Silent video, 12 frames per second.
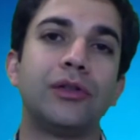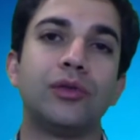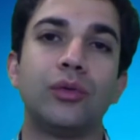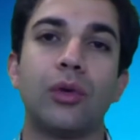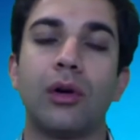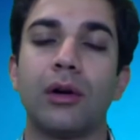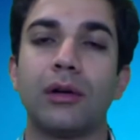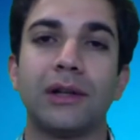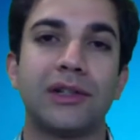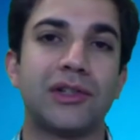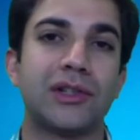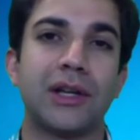you are,
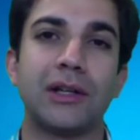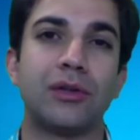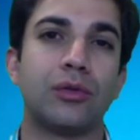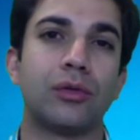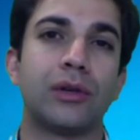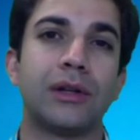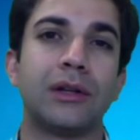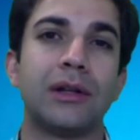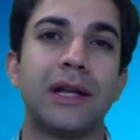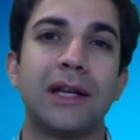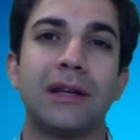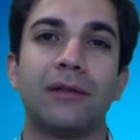let's say, you're in a
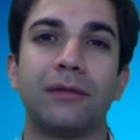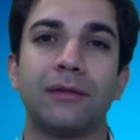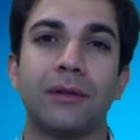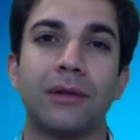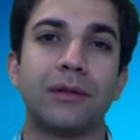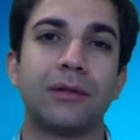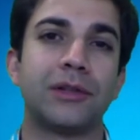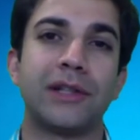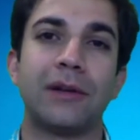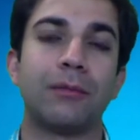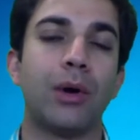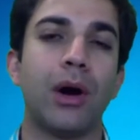negative
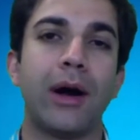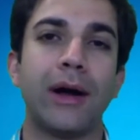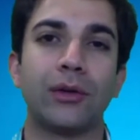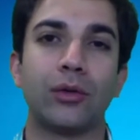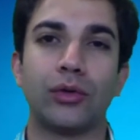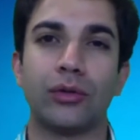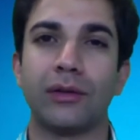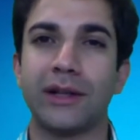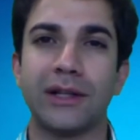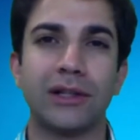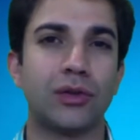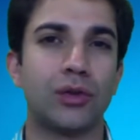state of mind, or you're
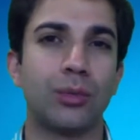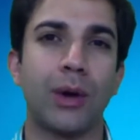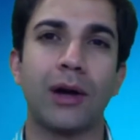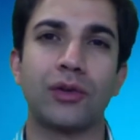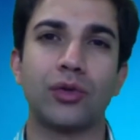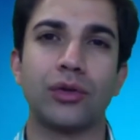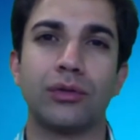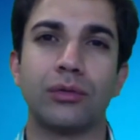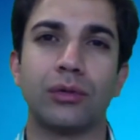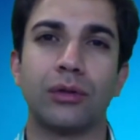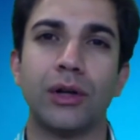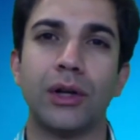thinking too much, or
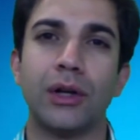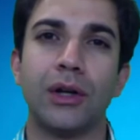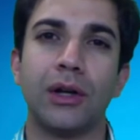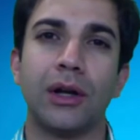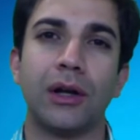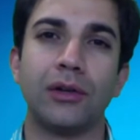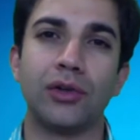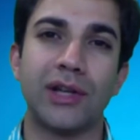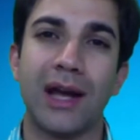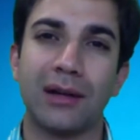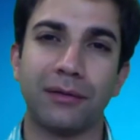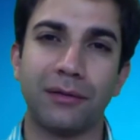you
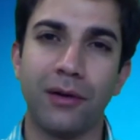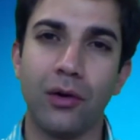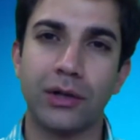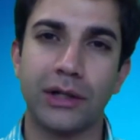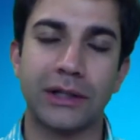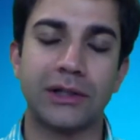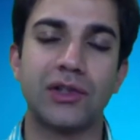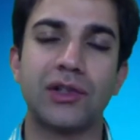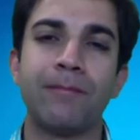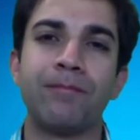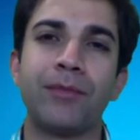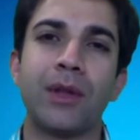can't focus.
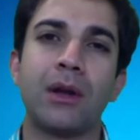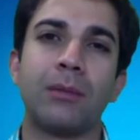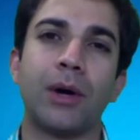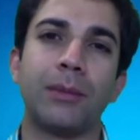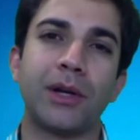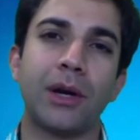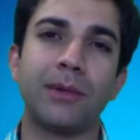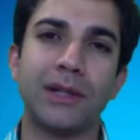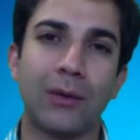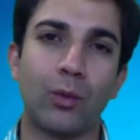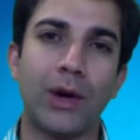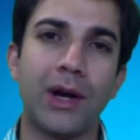By
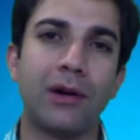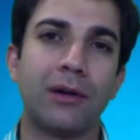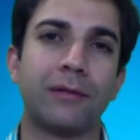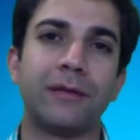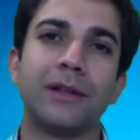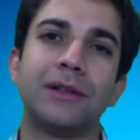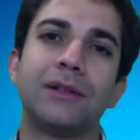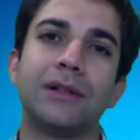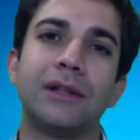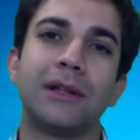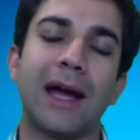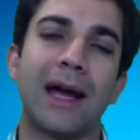becoming aware of it,
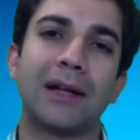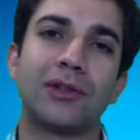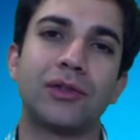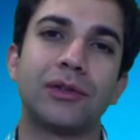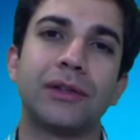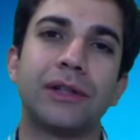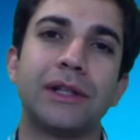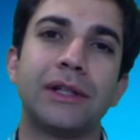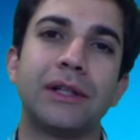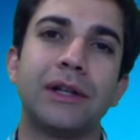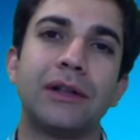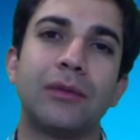
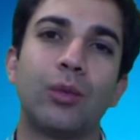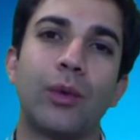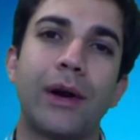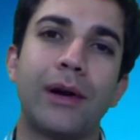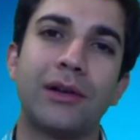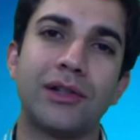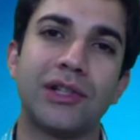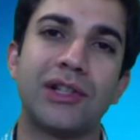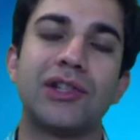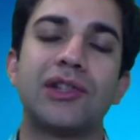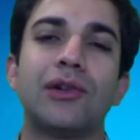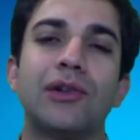the awareness
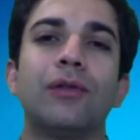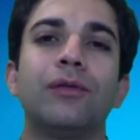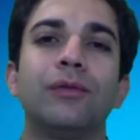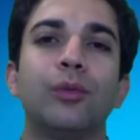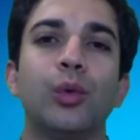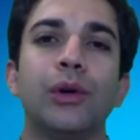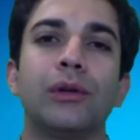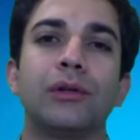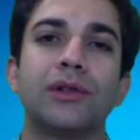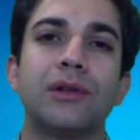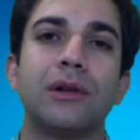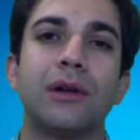itself will